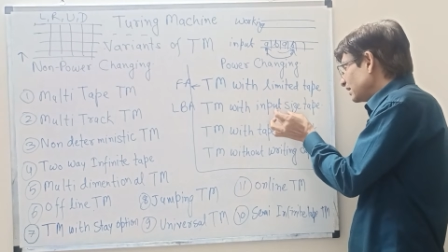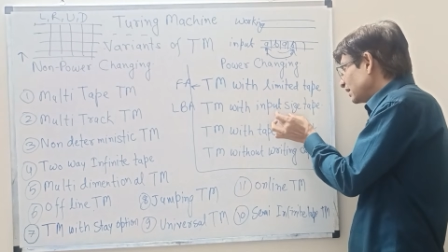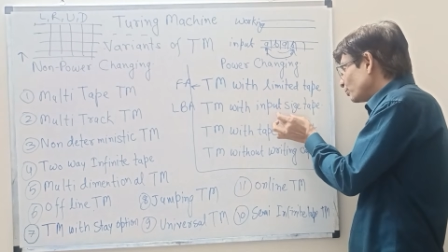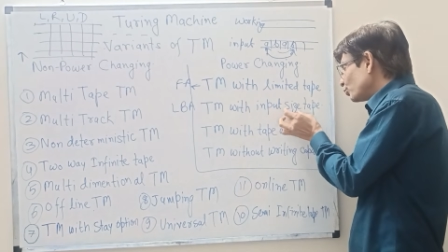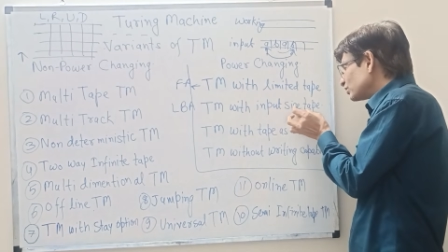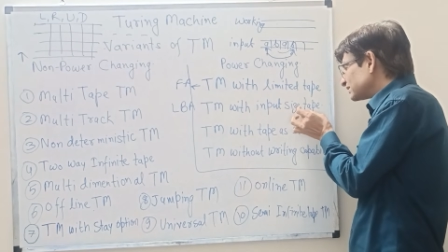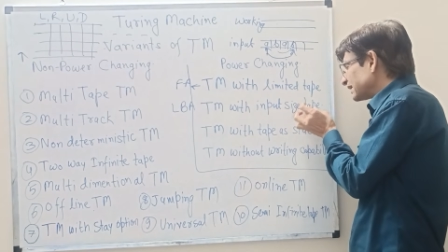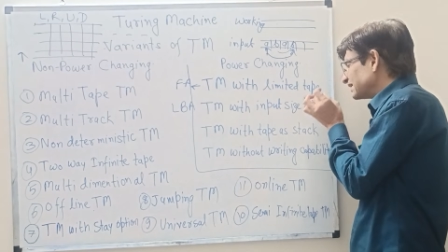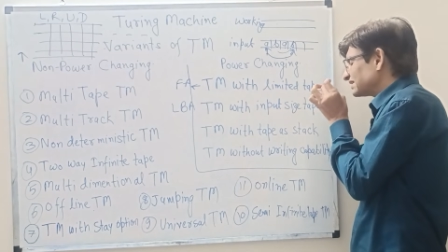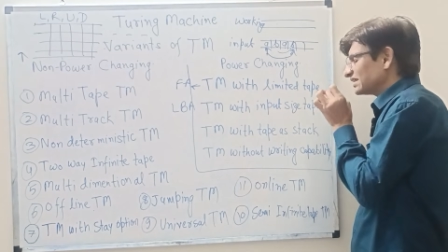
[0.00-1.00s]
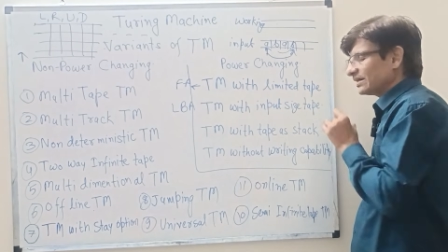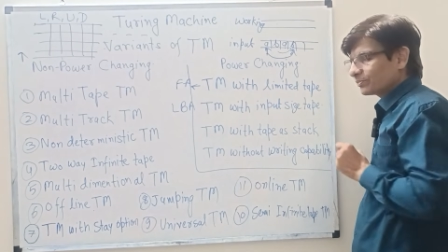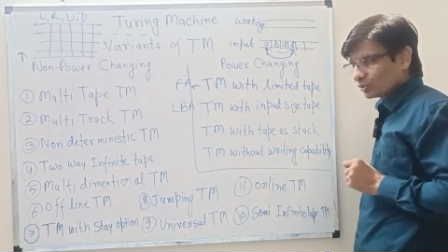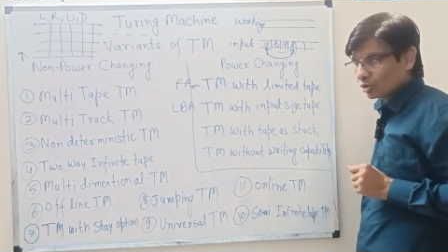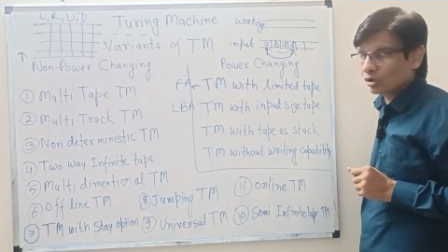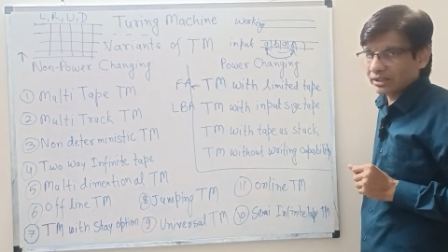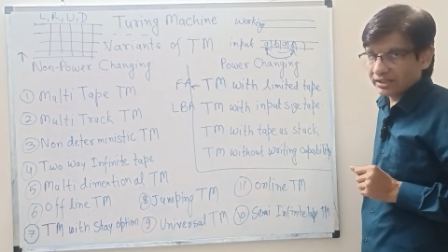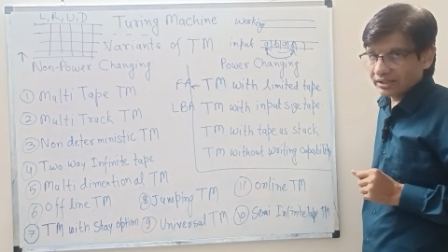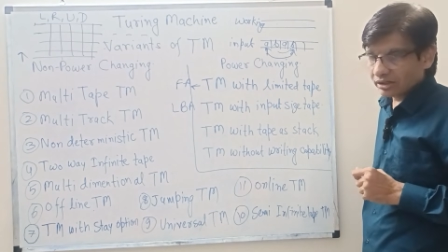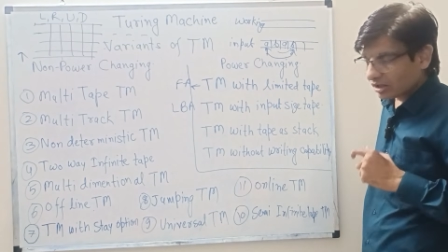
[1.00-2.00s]
input size tape
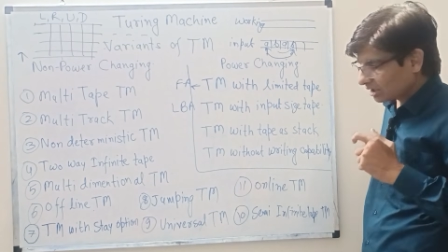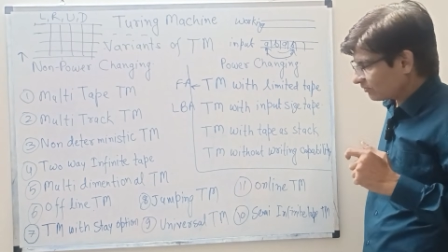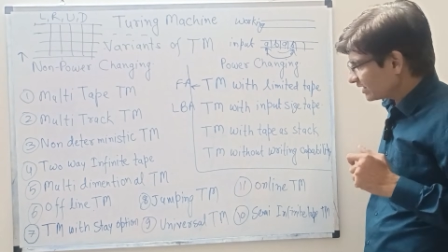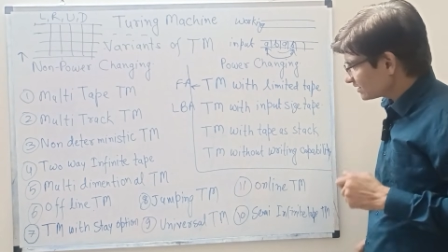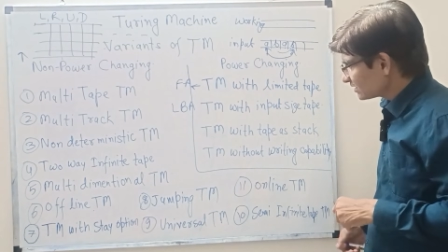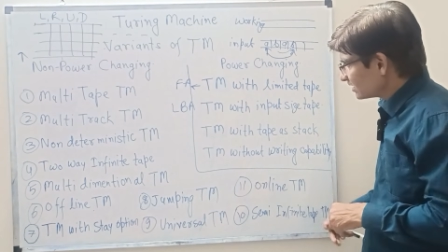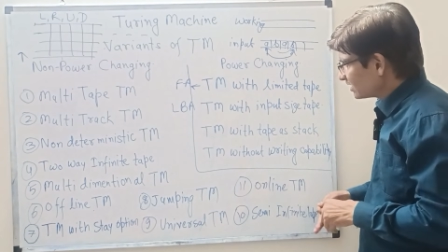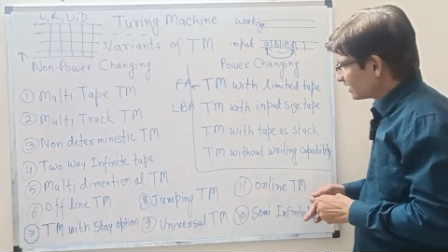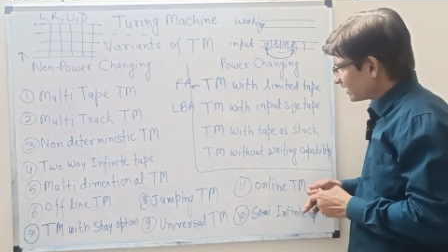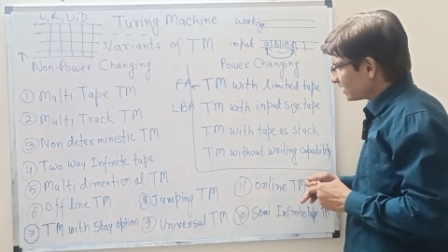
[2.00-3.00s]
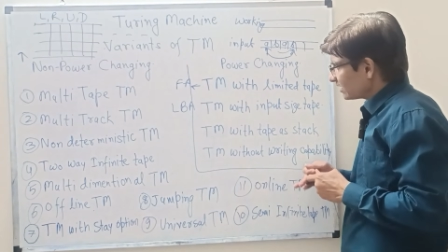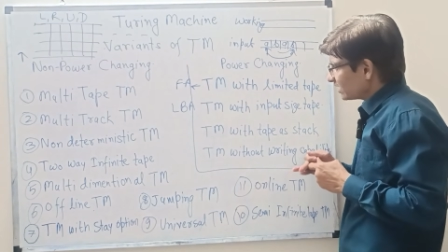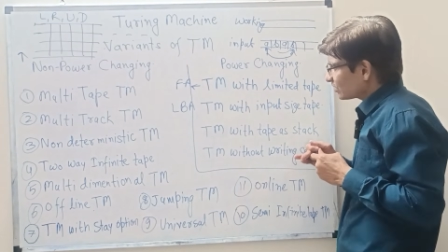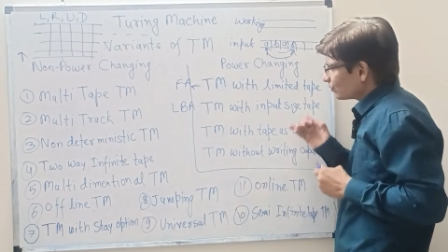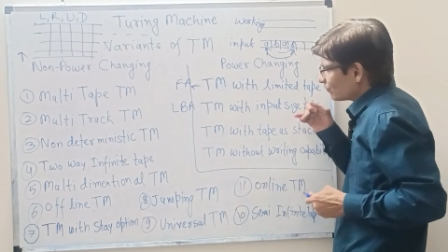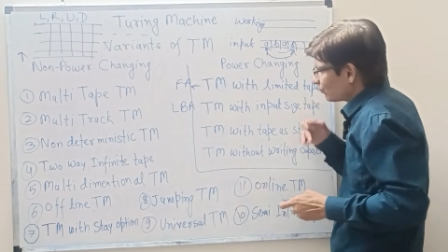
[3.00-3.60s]
only always, then it will